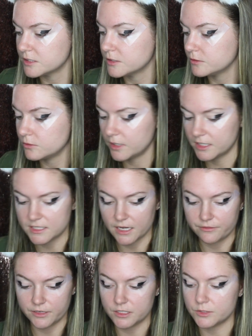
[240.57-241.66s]
to
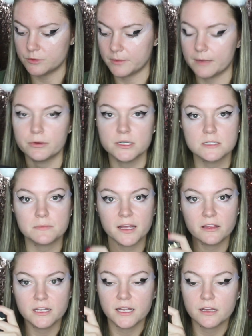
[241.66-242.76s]
dive into my Prism
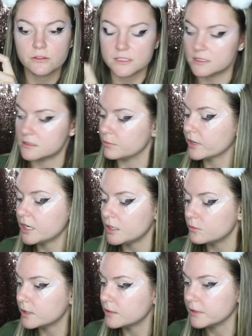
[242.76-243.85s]
palette now. This is a brand
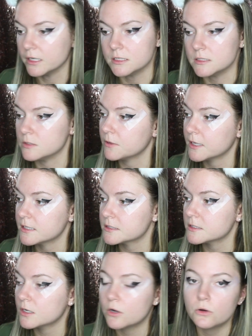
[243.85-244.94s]
new one because you guys
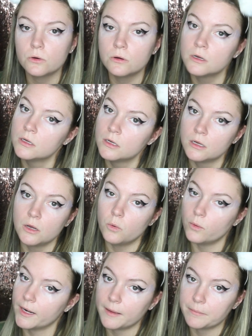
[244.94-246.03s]
saw
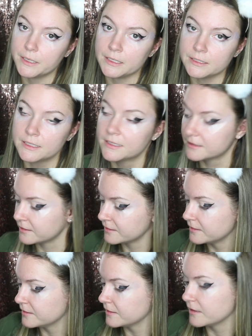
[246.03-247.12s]
what happened
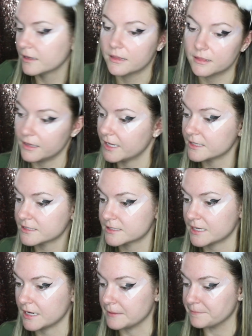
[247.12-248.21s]
the last
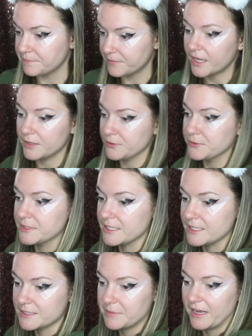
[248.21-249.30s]
time I used
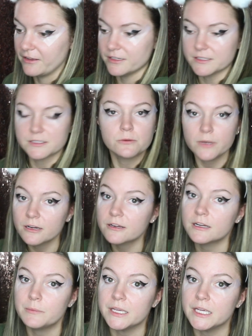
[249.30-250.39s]
this palette. So we are
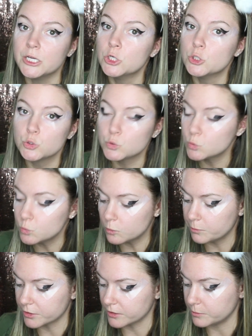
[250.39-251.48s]
going to be
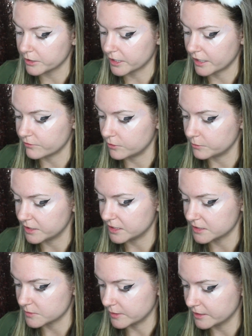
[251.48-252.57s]
super duper careful with
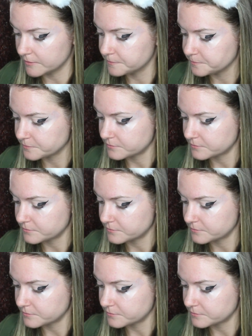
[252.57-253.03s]
this one.